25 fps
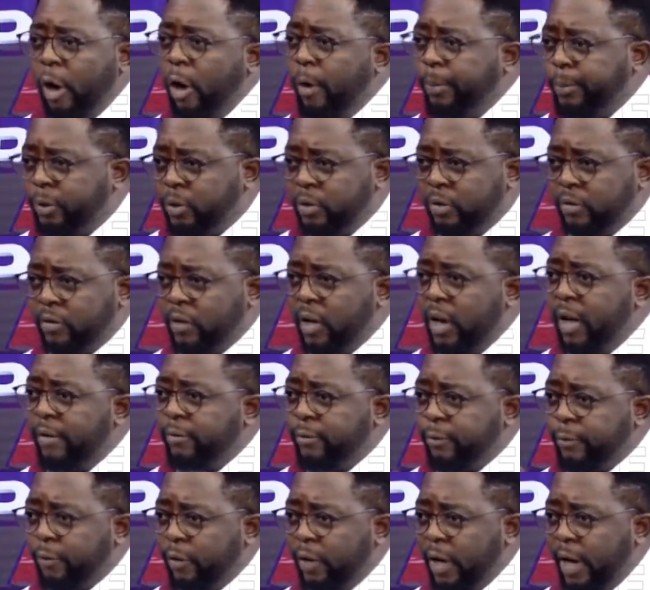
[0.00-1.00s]
the options
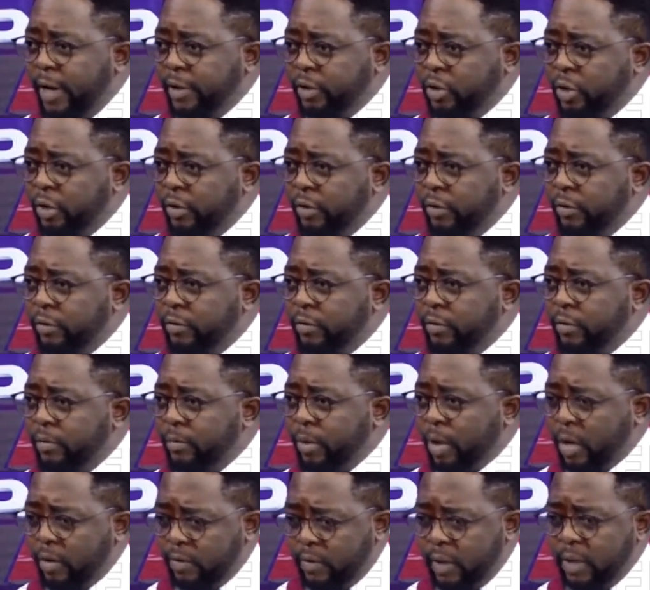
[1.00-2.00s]
left for Nigerians mm
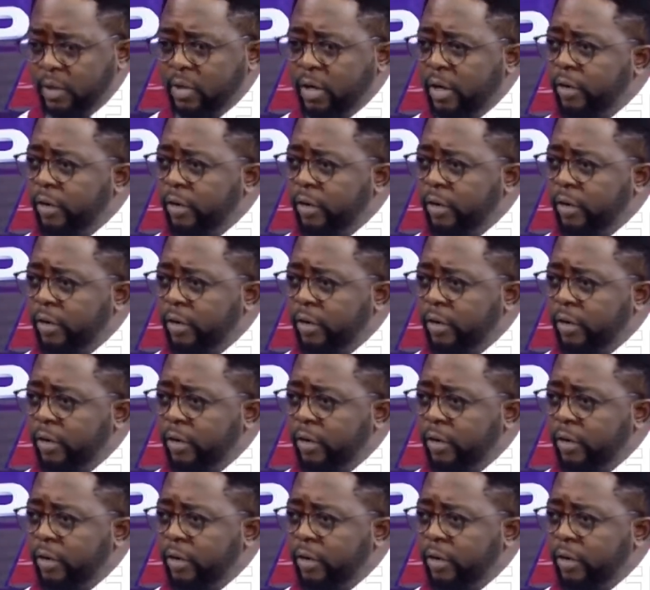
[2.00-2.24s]
-hmm. because